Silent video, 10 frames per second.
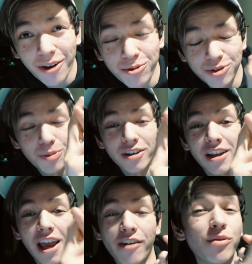I will respond
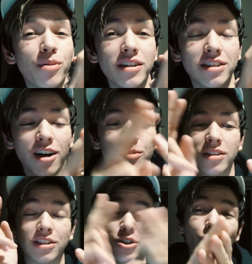to everybody's
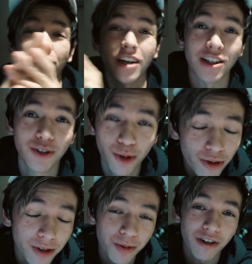comments. And don't forget to
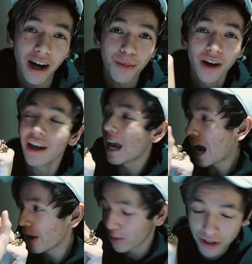subscribe.
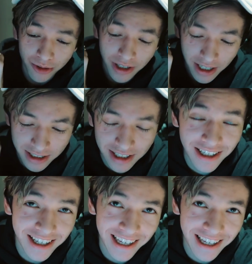I will see you guys